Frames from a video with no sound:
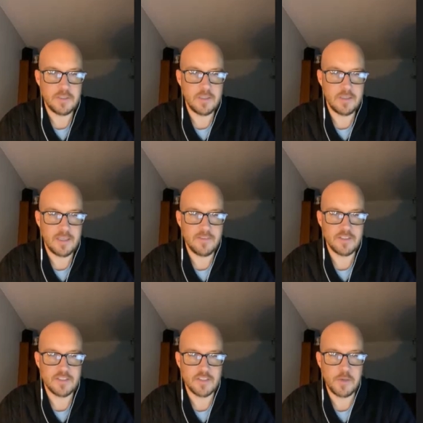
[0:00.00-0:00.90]
that gives
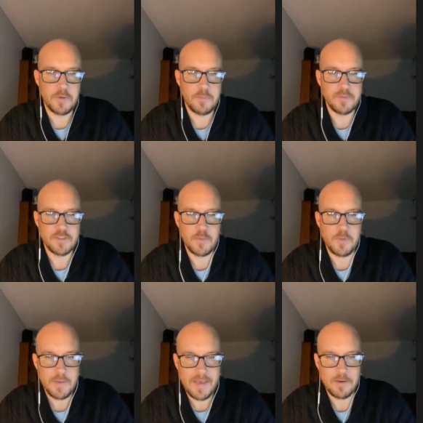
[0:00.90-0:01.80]
us super
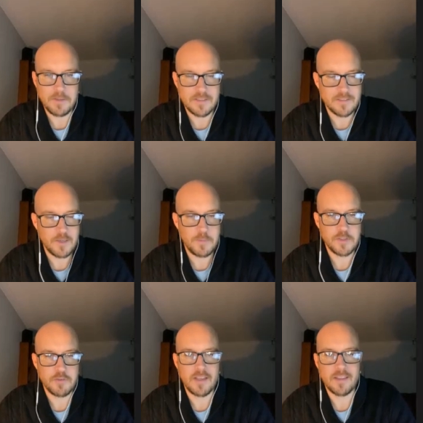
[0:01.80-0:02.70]
superpowers and super
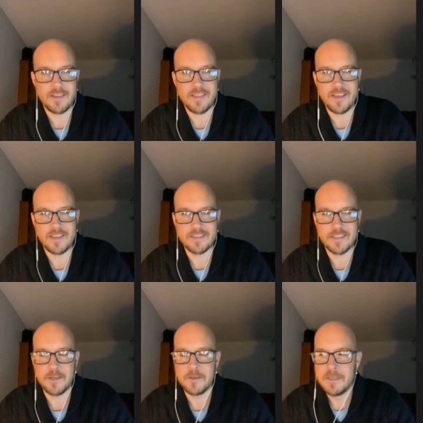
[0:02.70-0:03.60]
strength and things.
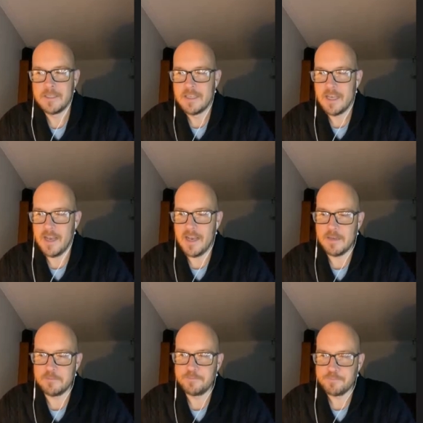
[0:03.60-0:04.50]
So
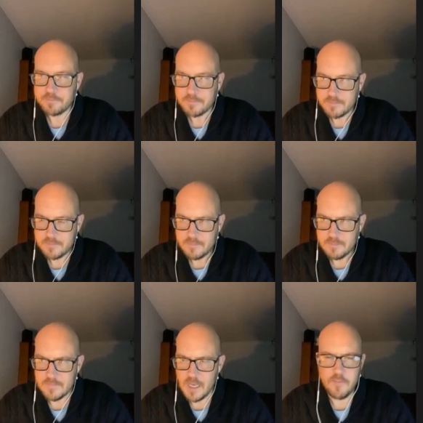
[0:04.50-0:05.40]
uh,
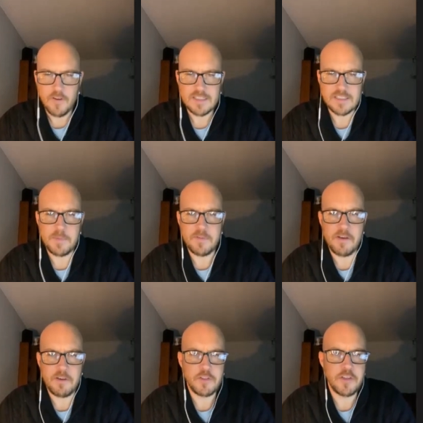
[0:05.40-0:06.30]
I feel like it's gonna be
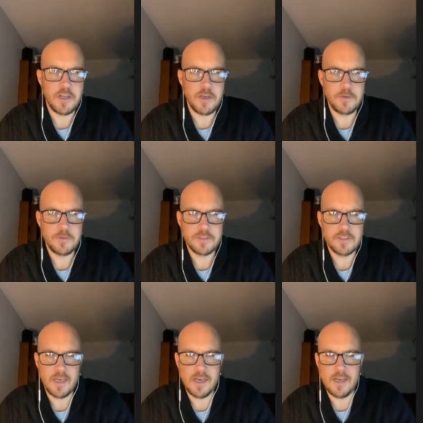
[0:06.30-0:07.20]
very on the nose.
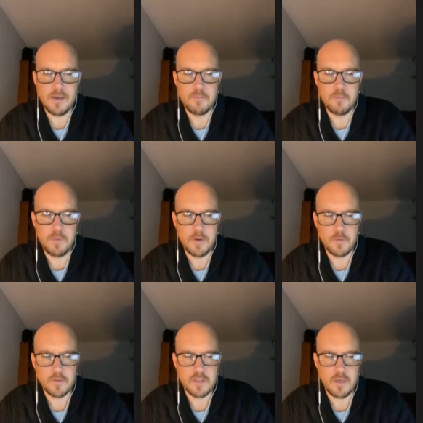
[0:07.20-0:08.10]
Um, but
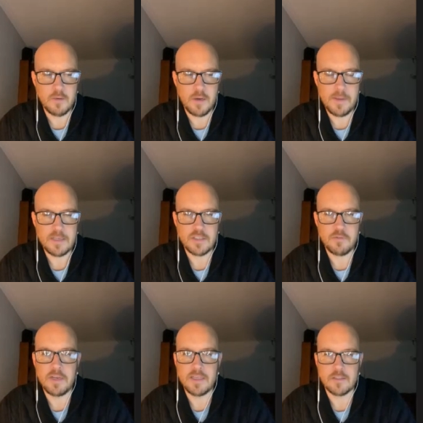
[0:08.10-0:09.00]
also I'm actually
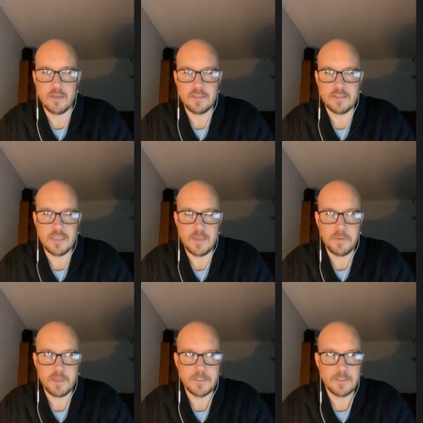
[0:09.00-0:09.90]
really excited to see it
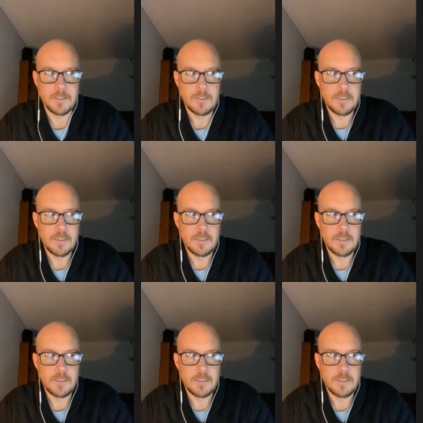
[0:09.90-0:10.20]
because